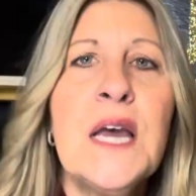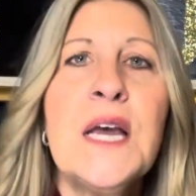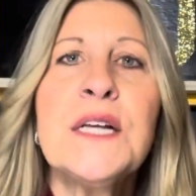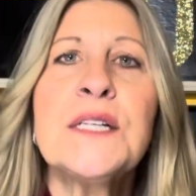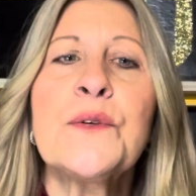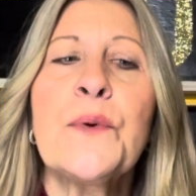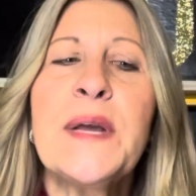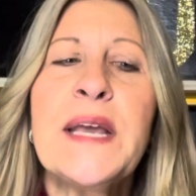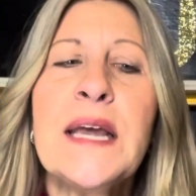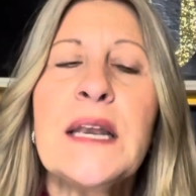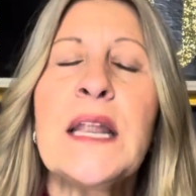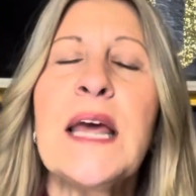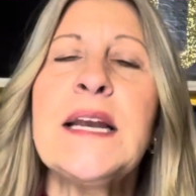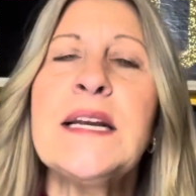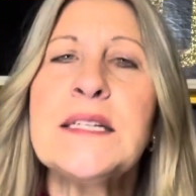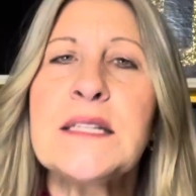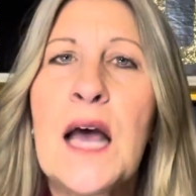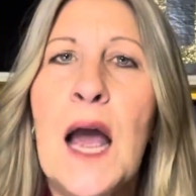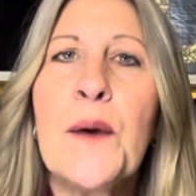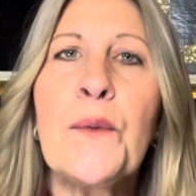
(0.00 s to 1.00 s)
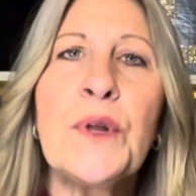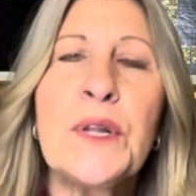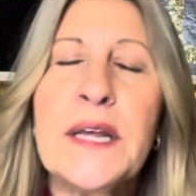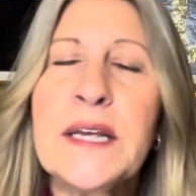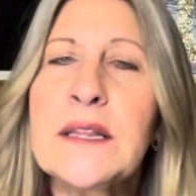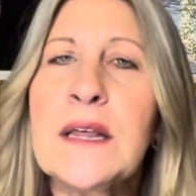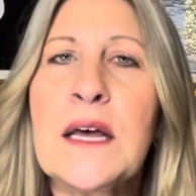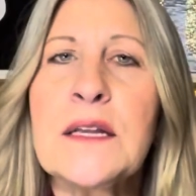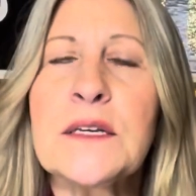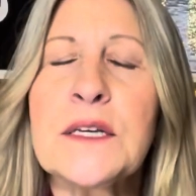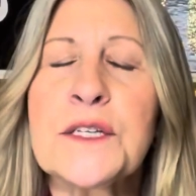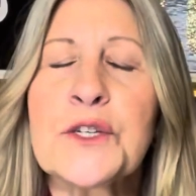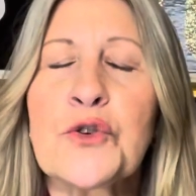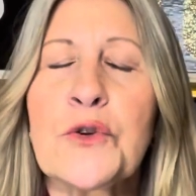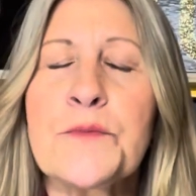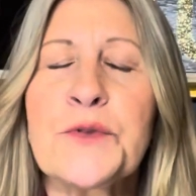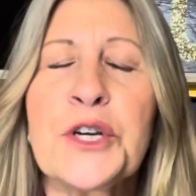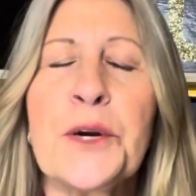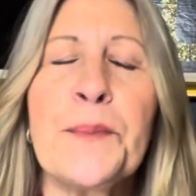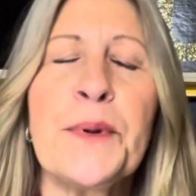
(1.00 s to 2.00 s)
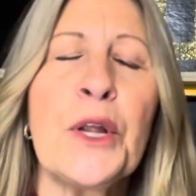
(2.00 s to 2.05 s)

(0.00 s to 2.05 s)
So again, ladies, I will link that in the description